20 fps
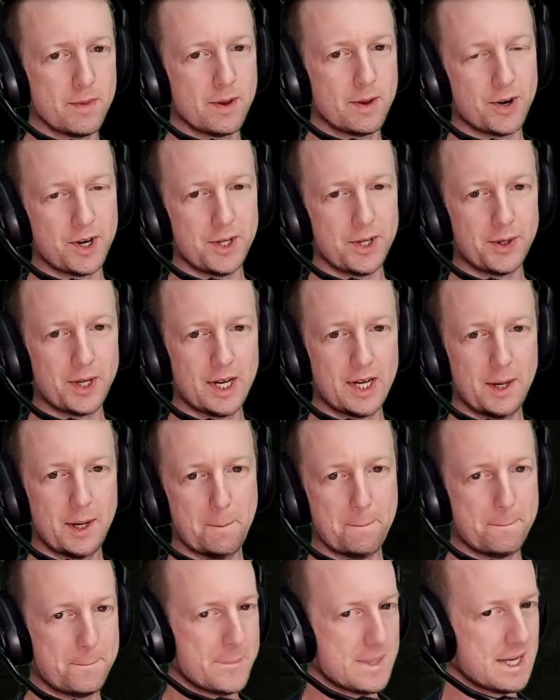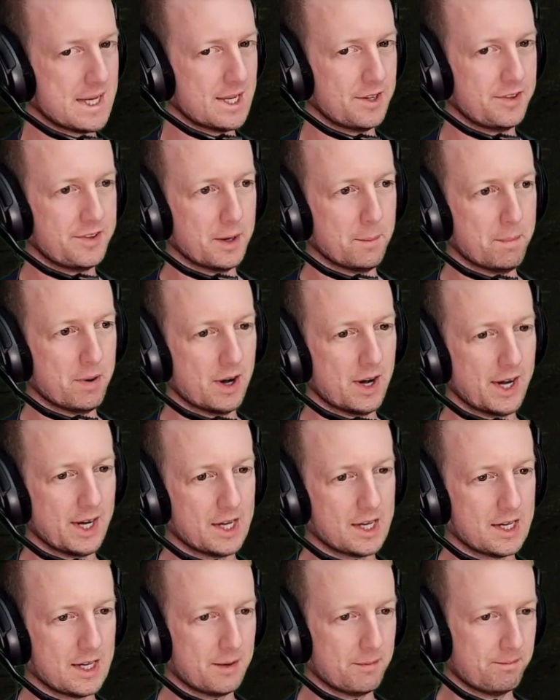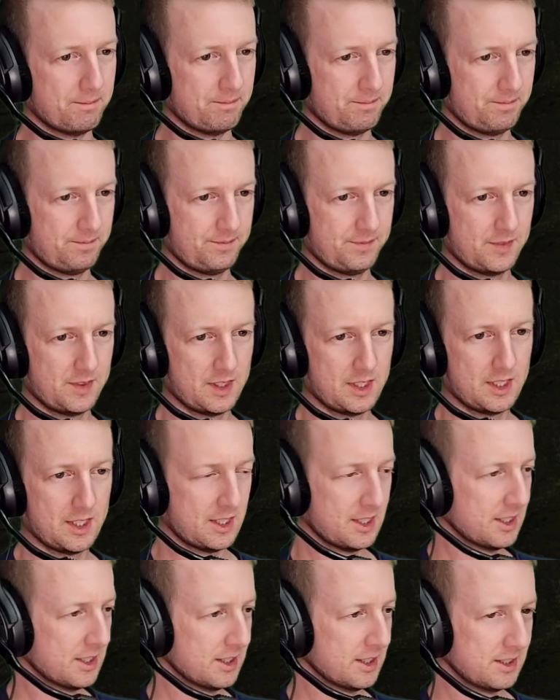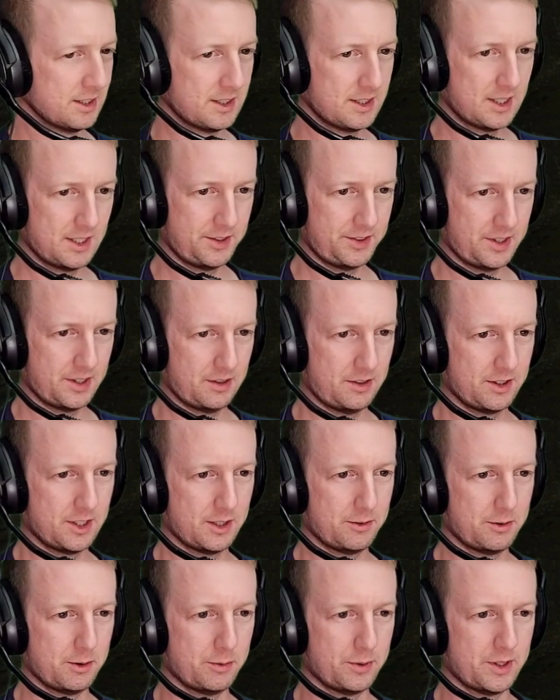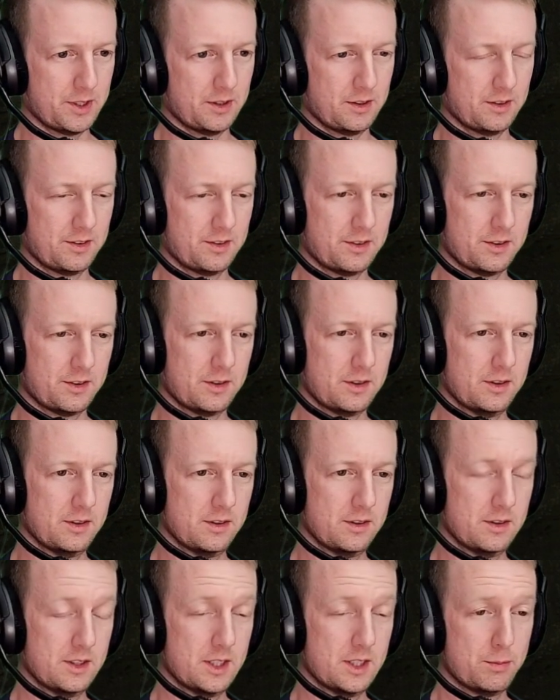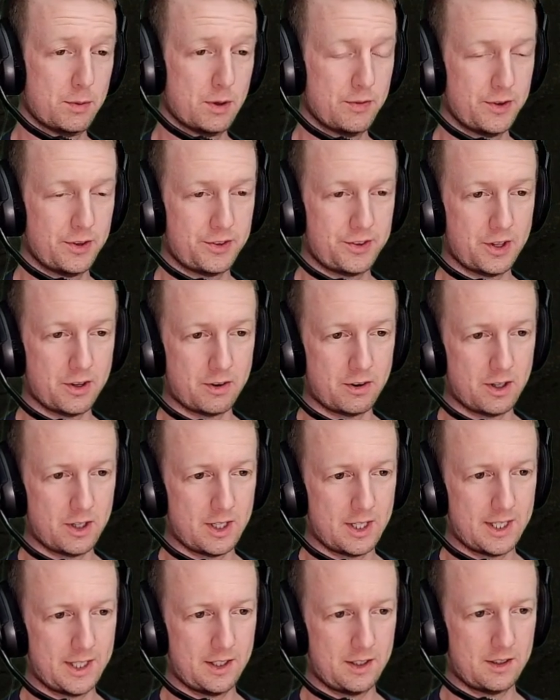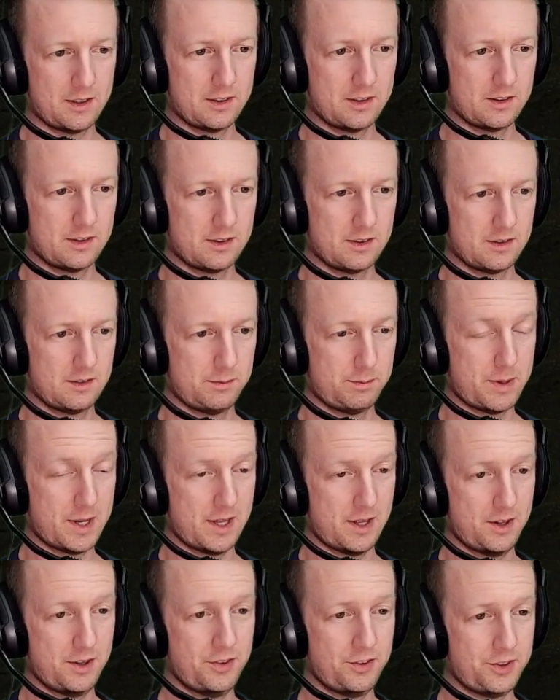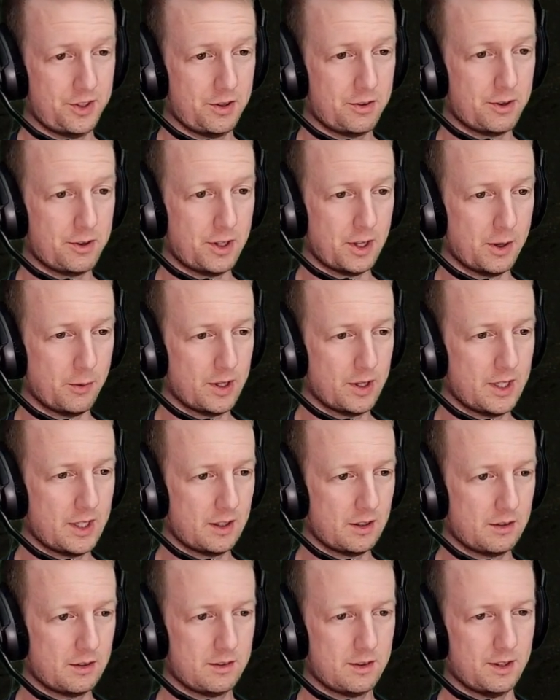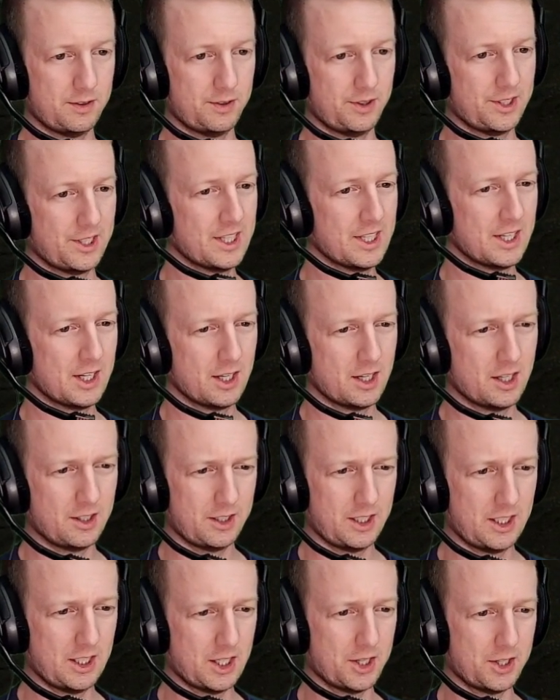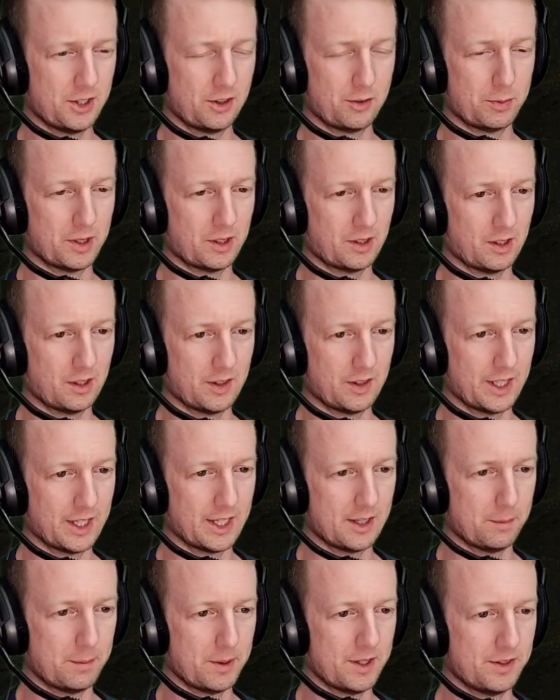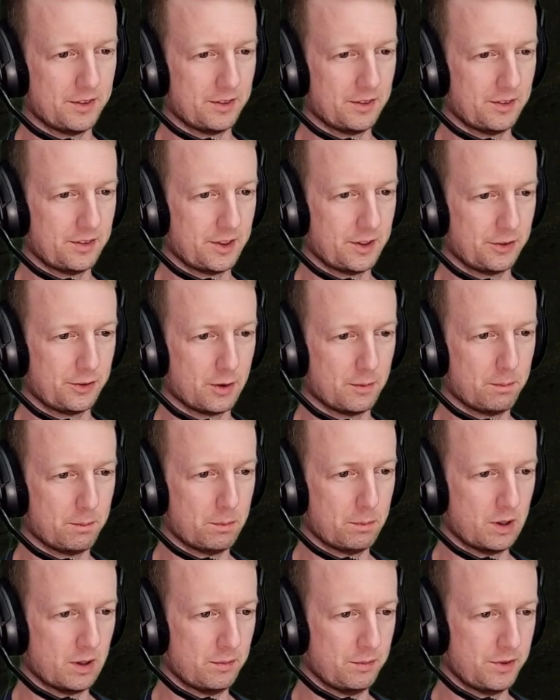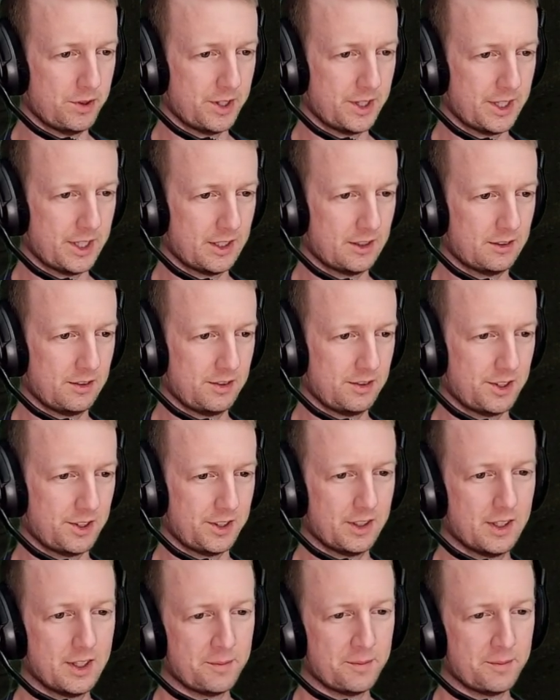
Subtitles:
Final game, and it's the Empire game. Let's have a look how we went. So, yeah, Prophetess did alright. Paladins did really well. You don't expect anything out of peasants. They just got bombed to hell. So,